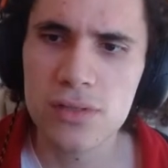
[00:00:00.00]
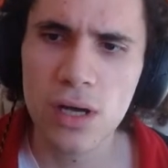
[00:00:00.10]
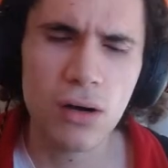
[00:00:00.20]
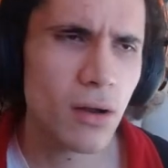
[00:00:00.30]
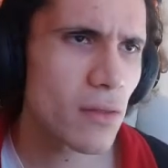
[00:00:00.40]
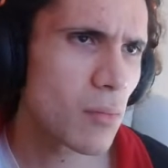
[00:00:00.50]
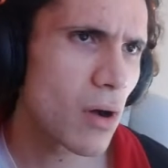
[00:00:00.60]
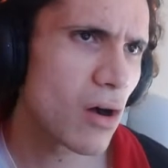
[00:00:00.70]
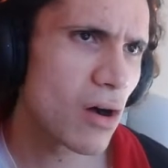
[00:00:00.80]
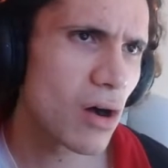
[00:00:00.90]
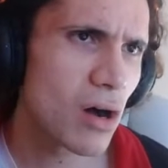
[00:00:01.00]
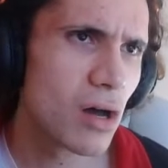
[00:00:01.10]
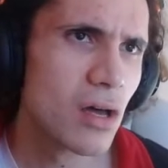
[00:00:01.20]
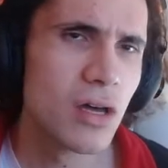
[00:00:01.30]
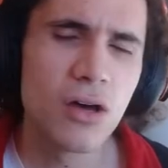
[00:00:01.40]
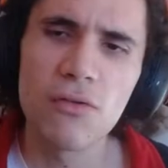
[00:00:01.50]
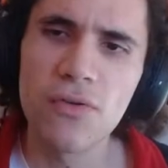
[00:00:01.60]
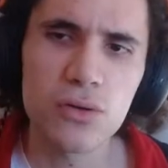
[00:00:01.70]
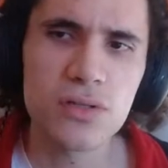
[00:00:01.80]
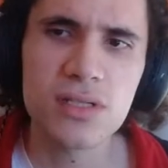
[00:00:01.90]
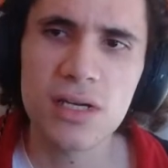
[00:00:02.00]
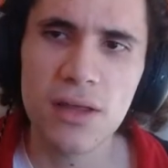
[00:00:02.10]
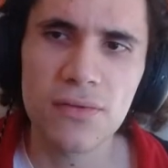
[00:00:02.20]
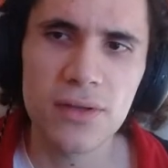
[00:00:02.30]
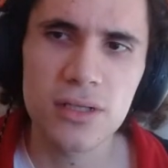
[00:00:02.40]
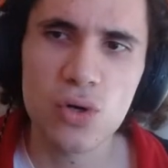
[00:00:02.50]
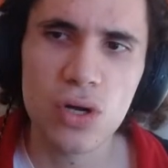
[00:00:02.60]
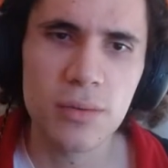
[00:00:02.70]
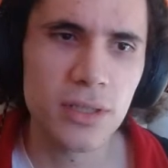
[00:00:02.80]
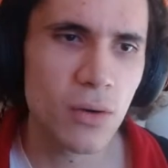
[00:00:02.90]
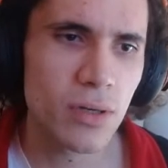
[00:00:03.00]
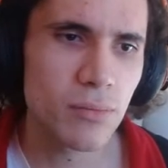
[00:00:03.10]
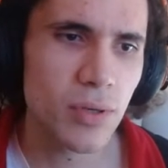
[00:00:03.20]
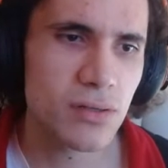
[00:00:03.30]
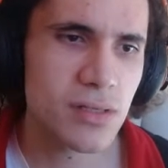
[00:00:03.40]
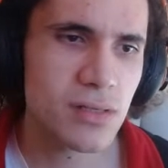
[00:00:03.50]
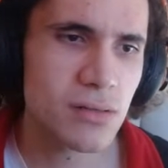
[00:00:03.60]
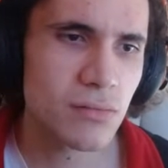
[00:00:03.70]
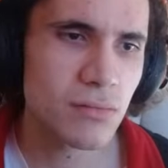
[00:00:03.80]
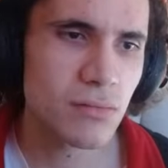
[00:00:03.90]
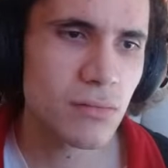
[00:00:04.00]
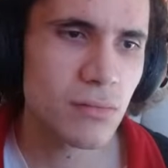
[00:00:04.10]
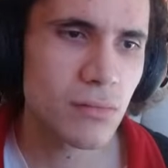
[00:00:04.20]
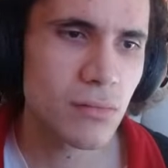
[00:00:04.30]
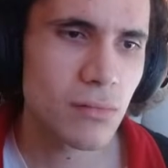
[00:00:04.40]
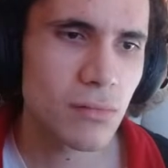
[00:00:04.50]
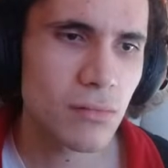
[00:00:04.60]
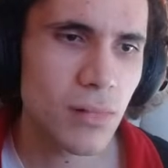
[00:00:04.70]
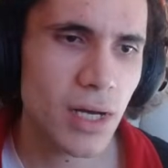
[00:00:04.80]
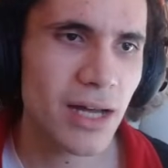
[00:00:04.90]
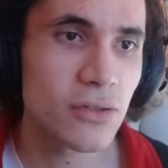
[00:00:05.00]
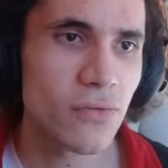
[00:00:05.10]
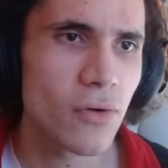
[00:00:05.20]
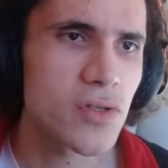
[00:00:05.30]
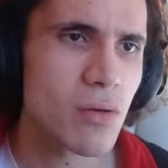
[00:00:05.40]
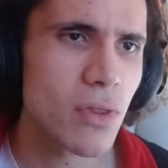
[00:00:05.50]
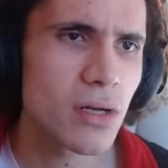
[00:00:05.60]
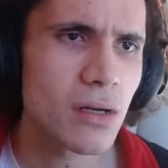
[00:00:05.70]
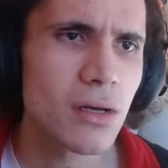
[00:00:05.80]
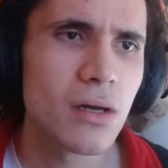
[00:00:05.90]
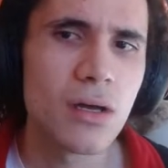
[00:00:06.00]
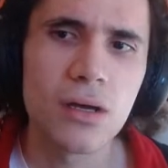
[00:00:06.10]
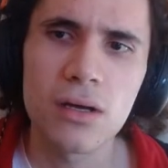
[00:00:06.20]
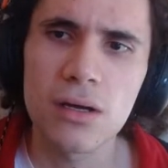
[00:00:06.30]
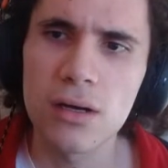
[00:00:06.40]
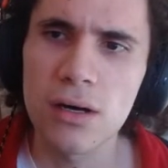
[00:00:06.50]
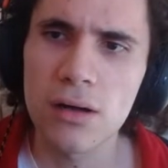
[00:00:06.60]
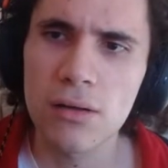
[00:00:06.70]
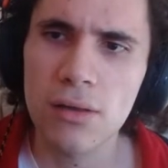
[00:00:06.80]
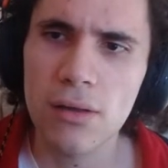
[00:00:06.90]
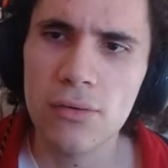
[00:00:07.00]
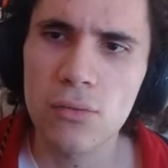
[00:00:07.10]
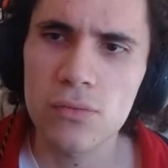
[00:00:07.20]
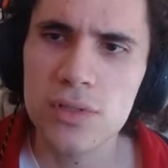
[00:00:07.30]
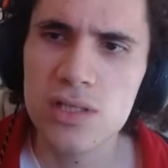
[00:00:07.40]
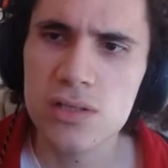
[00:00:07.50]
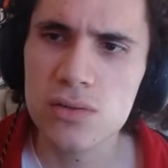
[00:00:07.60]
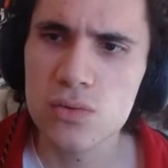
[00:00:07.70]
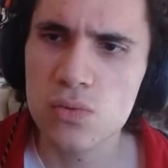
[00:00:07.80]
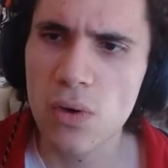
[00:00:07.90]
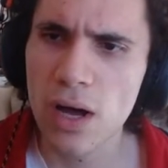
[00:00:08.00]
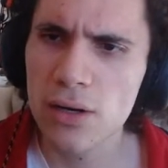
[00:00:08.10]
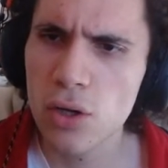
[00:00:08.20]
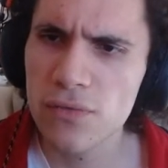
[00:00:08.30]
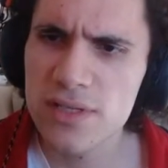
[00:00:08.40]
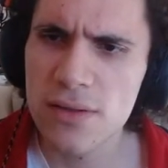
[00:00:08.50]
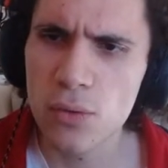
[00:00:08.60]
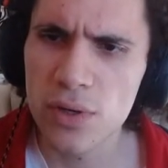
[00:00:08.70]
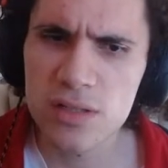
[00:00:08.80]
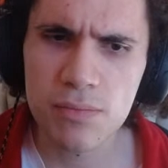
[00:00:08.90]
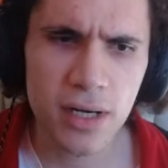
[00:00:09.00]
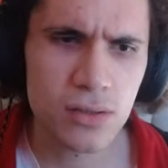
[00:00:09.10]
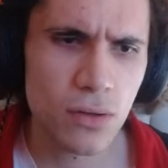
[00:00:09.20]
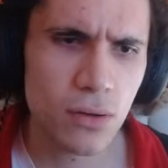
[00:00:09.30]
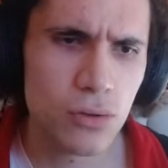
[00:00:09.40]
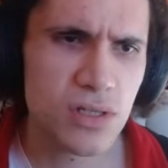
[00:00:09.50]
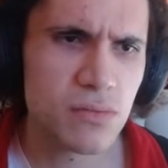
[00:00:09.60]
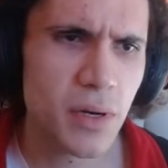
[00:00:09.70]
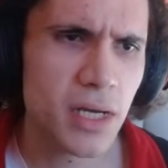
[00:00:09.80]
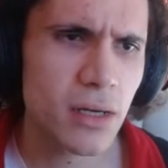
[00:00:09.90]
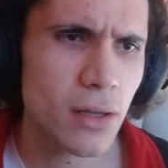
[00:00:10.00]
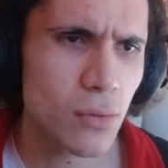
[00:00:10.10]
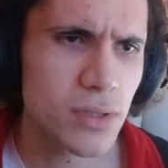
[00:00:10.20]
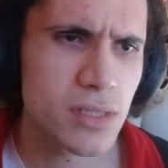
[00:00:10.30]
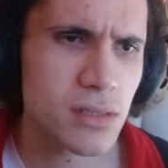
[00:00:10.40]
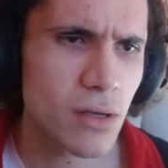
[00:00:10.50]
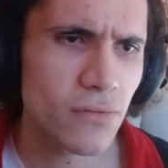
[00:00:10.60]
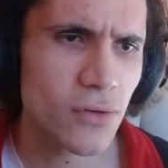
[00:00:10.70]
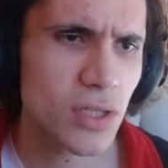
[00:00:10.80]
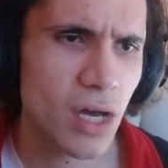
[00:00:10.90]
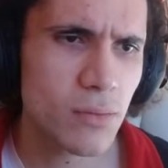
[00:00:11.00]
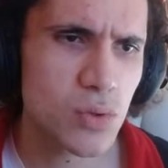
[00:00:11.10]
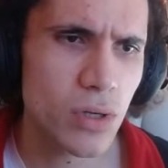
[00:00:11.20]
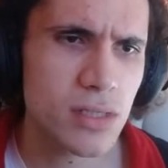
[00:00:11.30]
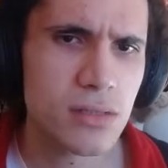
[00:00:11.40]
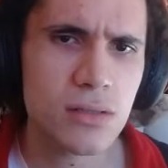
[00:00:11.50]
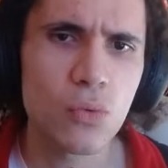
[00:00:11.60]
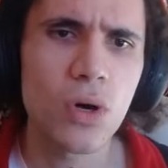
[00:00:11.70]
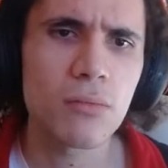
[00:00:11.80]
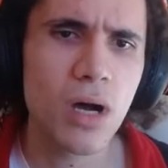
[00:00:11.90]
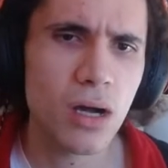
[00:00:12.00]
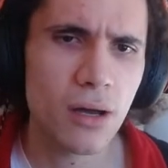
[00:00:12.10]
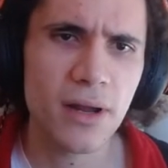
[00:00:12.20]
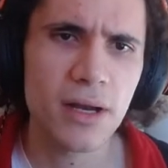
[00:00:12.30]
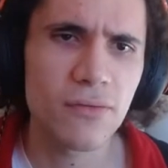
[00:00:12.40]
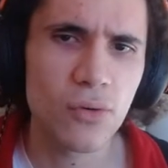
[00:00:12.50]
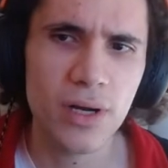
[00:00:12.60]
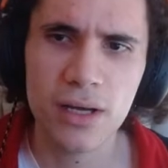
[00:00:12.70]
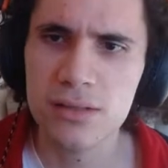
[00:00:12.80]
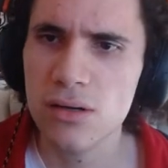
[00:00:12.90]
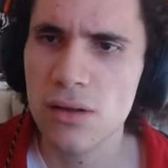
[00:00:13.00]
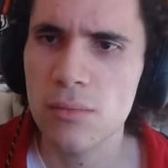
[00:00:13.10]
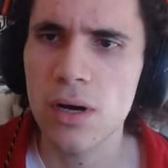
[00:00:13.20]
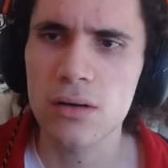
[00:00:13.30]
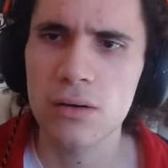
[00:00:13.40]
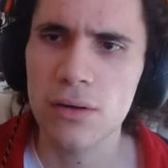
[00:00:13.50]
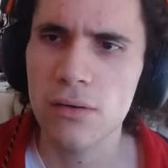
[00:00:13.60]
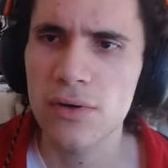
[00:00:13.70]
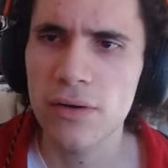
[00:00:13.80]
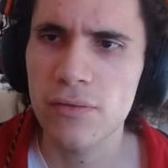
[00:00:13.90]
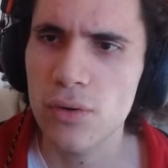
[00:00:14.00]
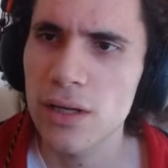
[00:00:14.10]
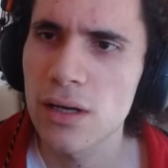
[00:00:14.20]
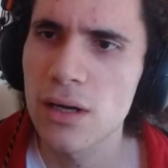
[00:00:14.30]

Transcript: A lot of them are votes to get the tournament going, because like I had to vote for something. I don't know if it's in the winners brackets or the losers bracket. There was a few times where it's one manga that I never read against another manga that I've never read.